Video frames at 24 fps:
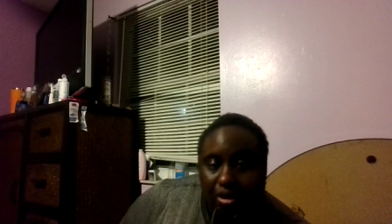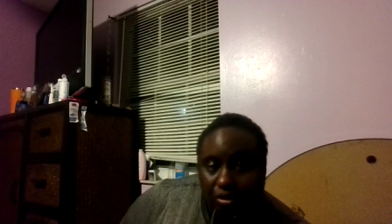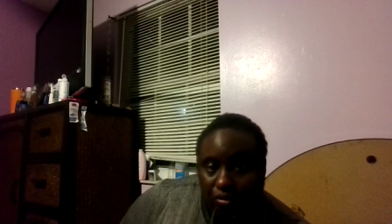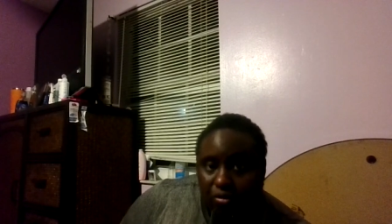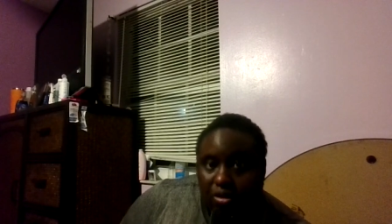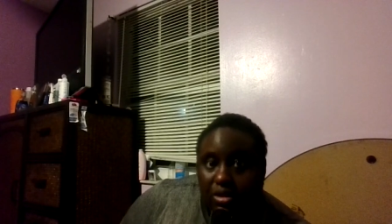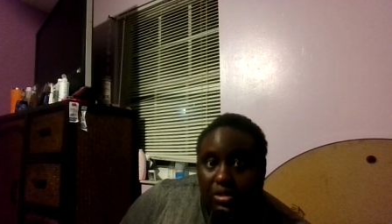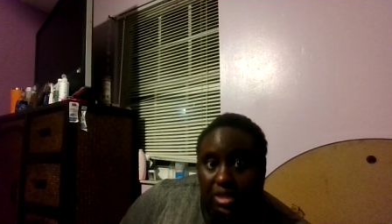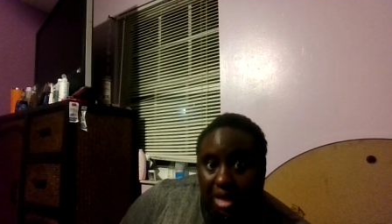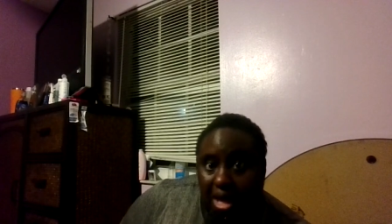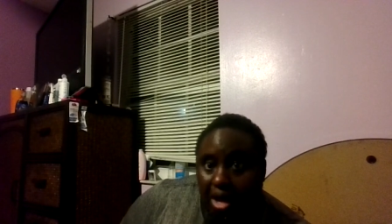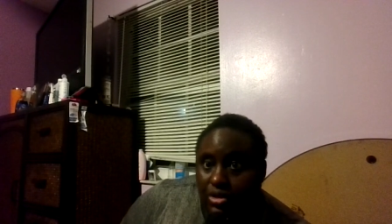over
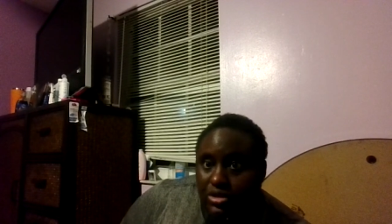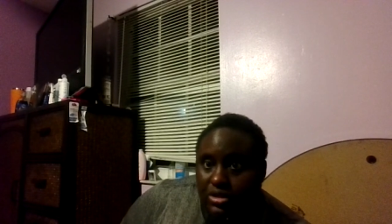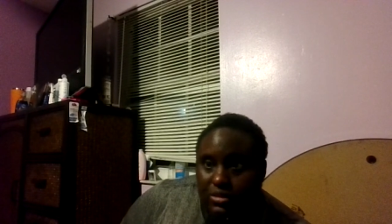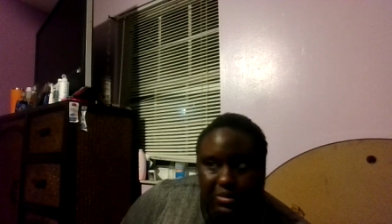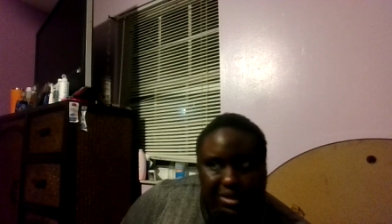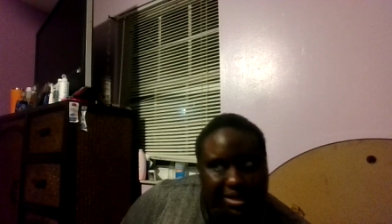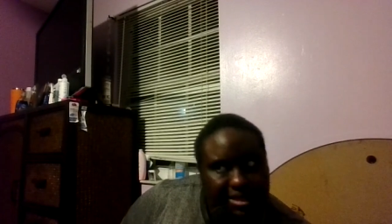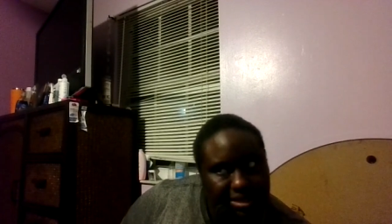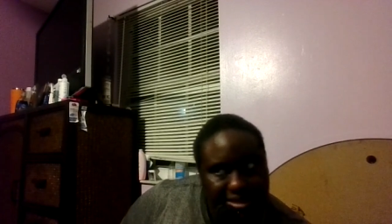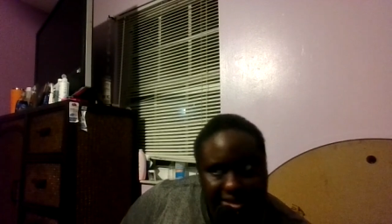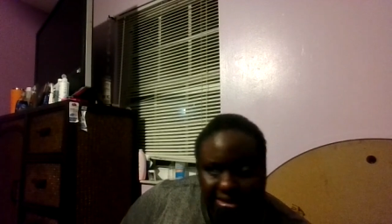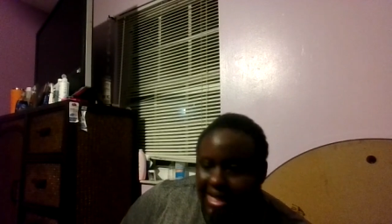a thousand
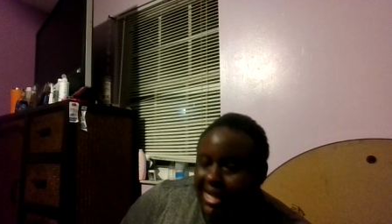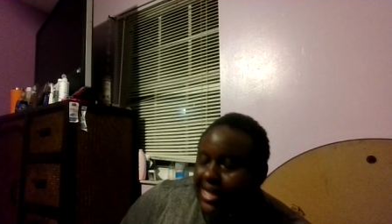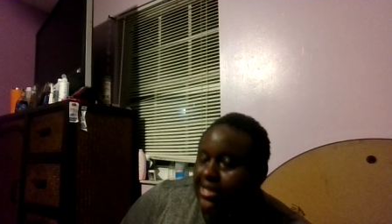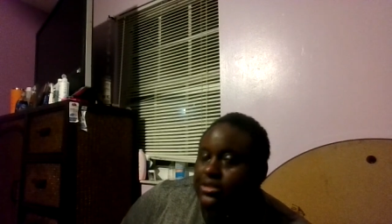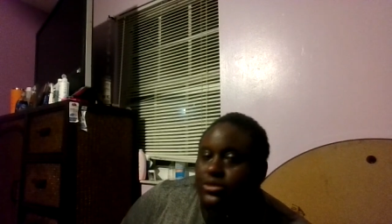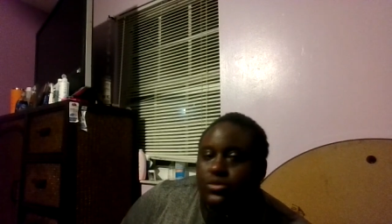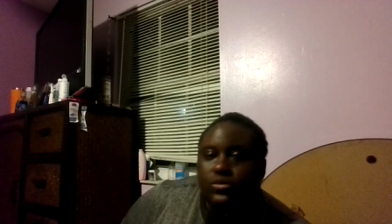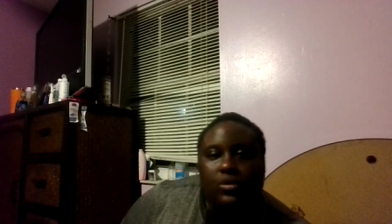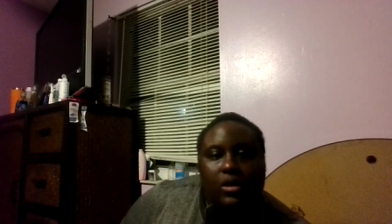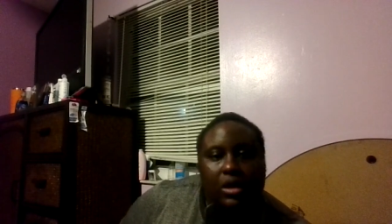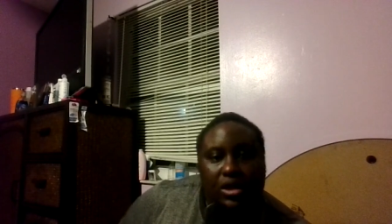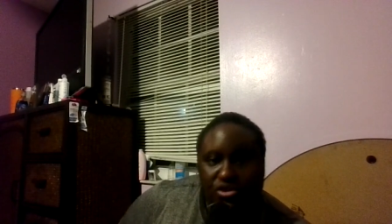but it's not
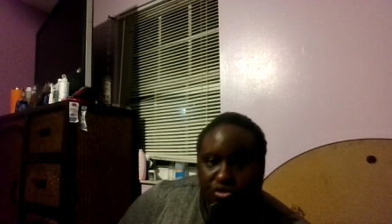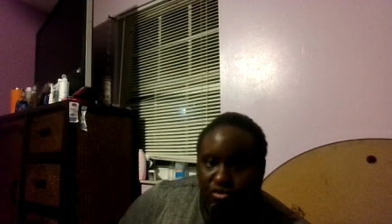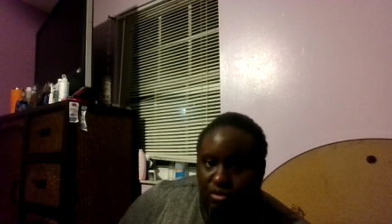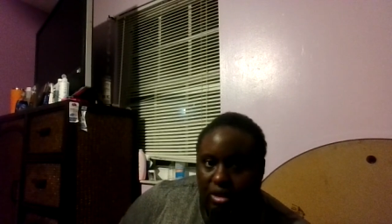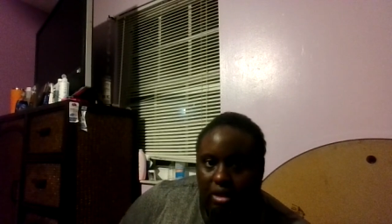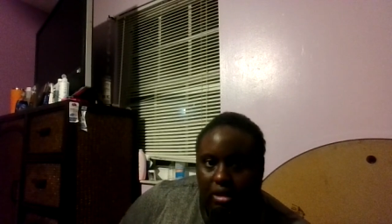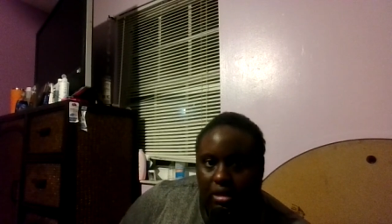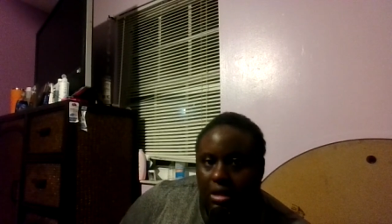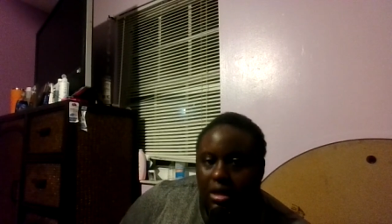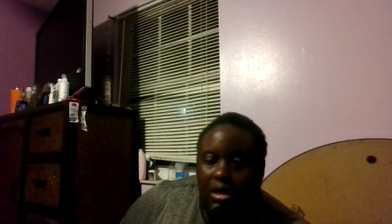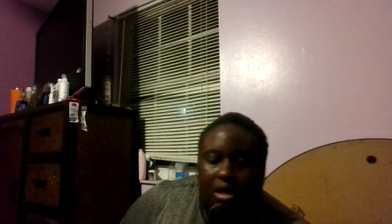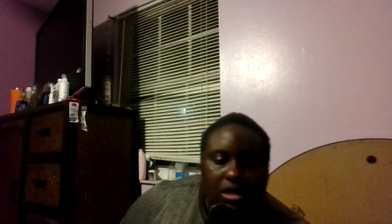two
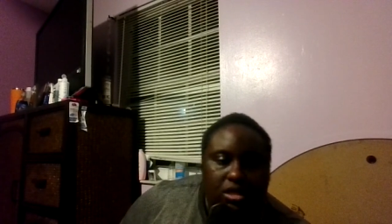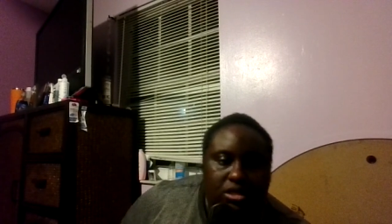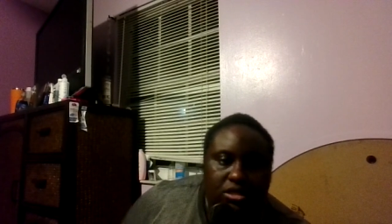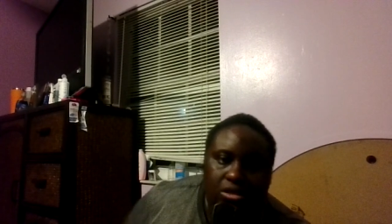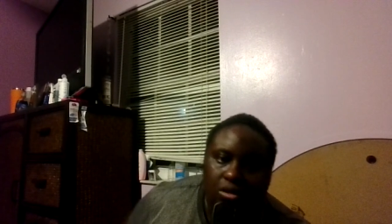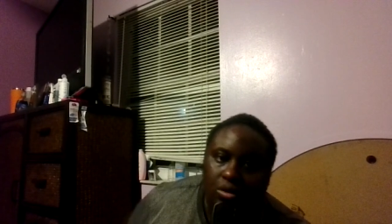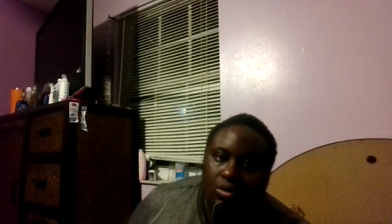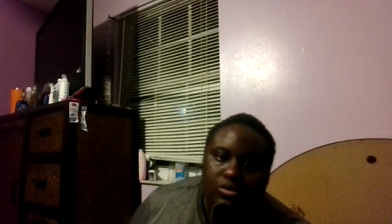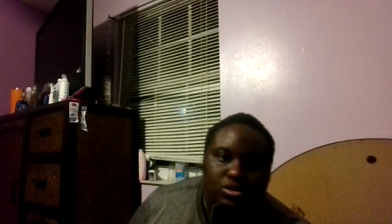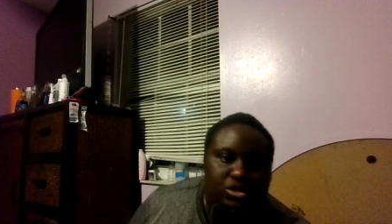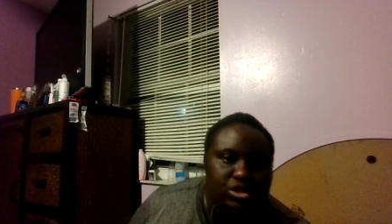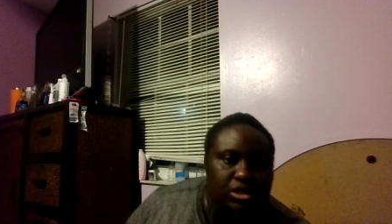hundred
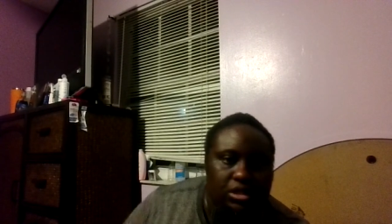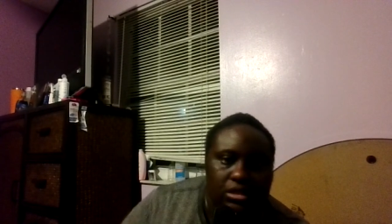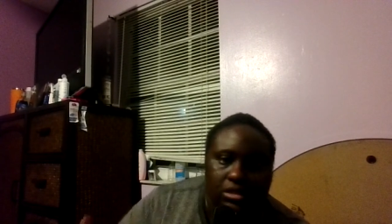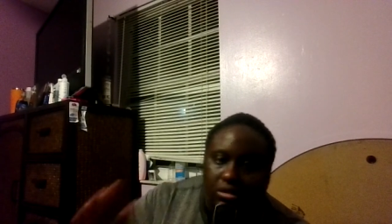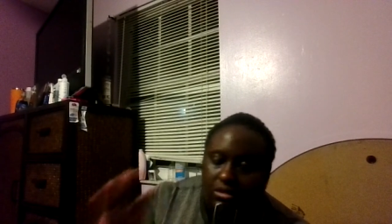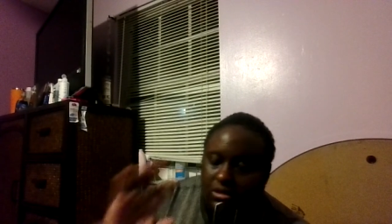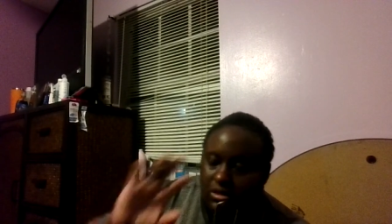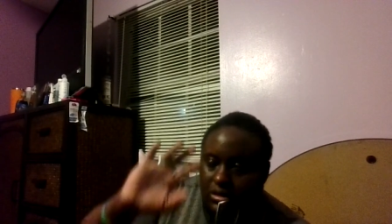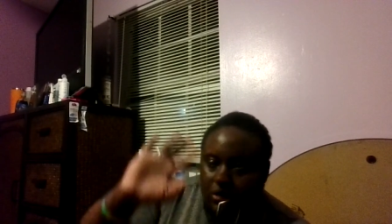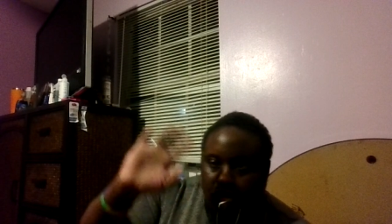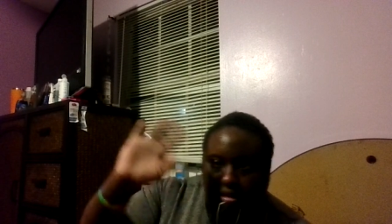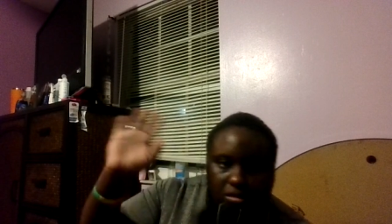so she
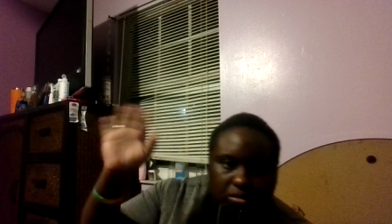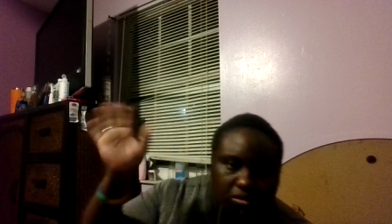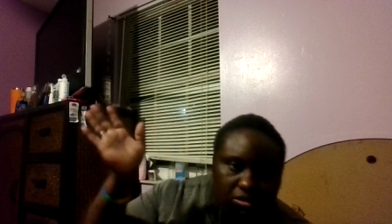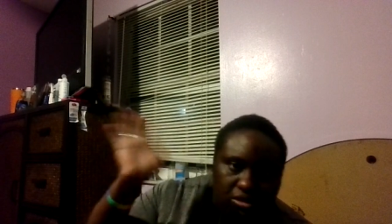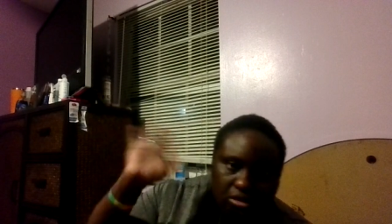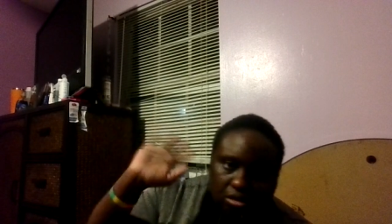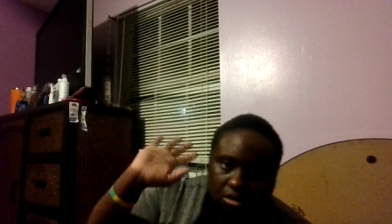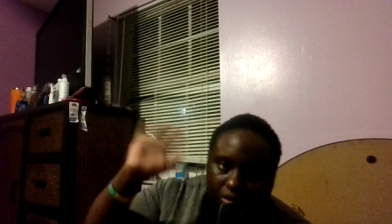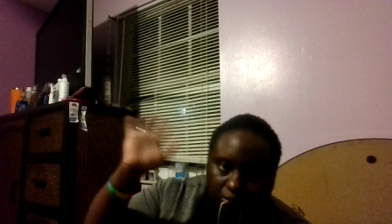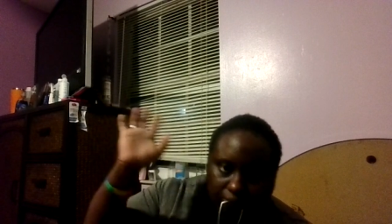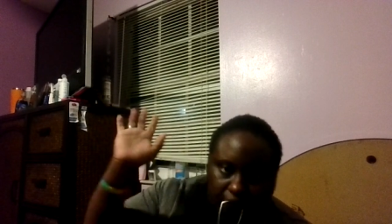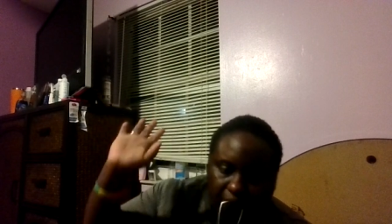she
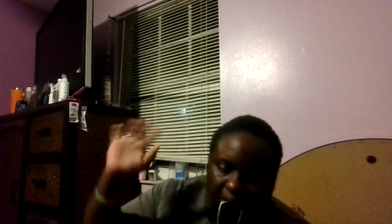she